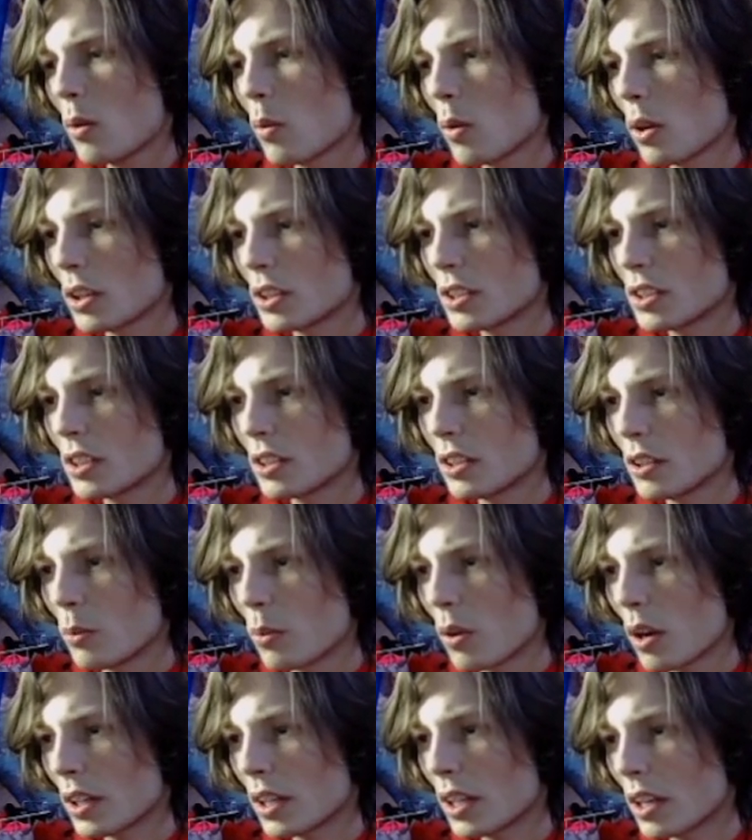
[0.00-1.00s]
were still
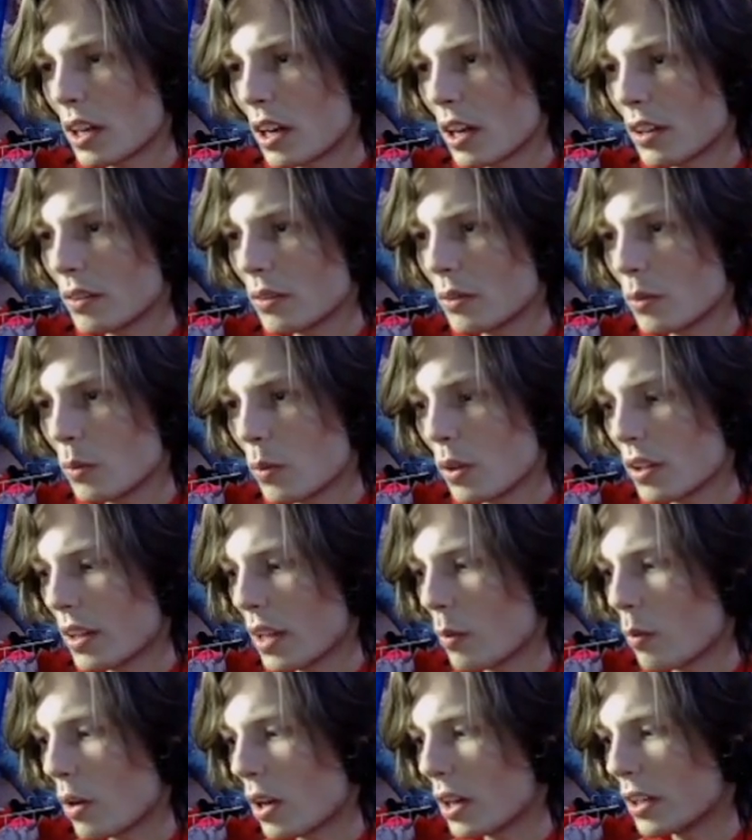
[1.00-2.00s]
working on what
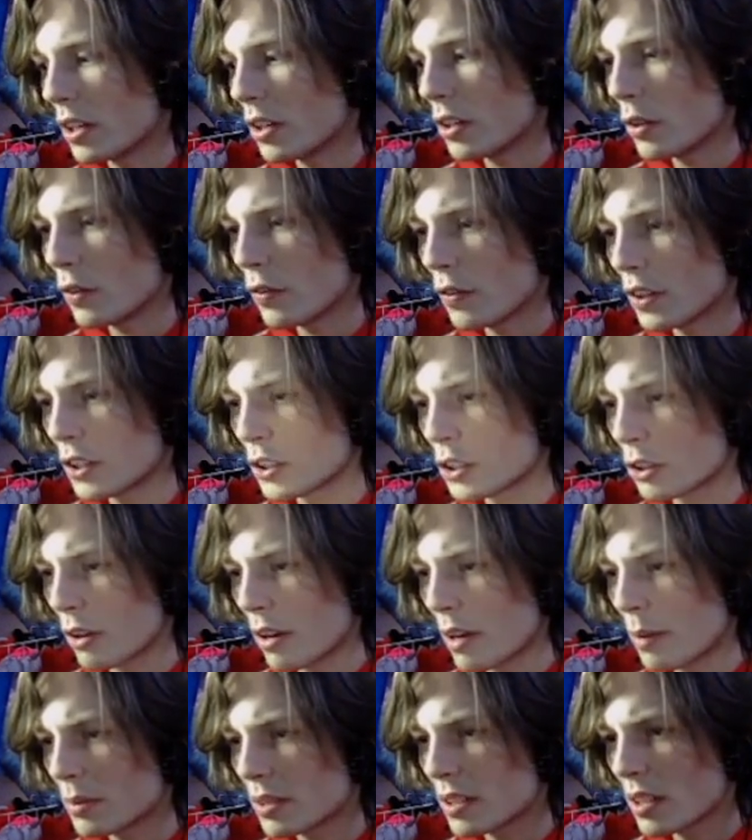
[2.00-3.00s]
they wanted to do for the
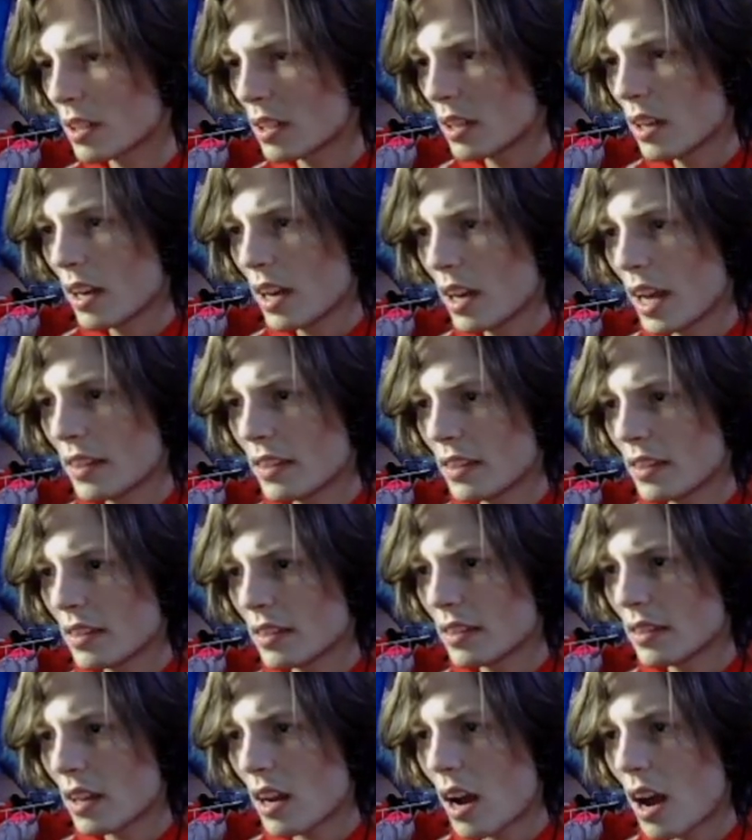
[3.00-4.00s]
script, and
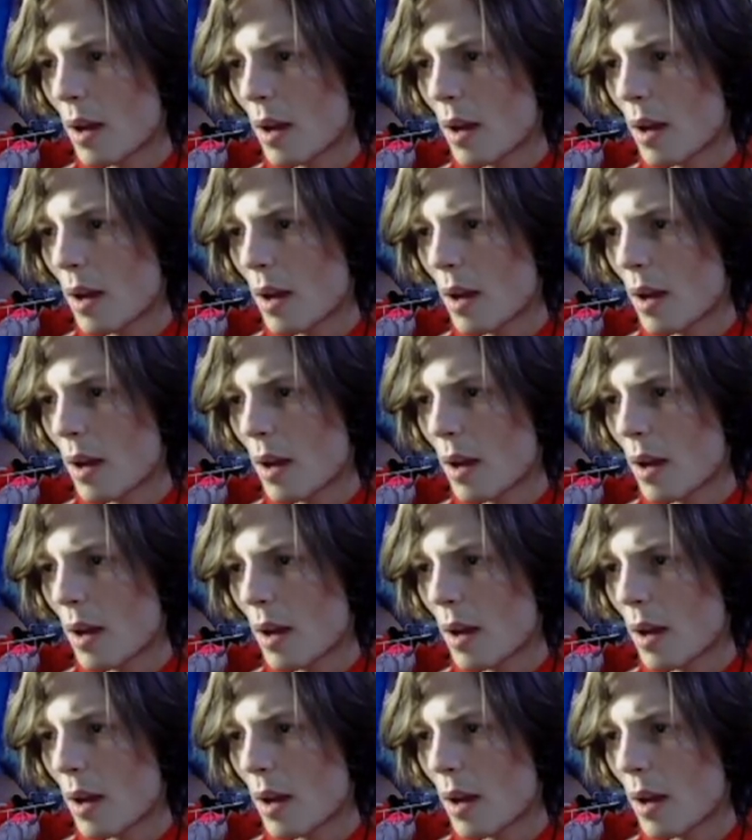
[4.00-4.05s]
gotcha.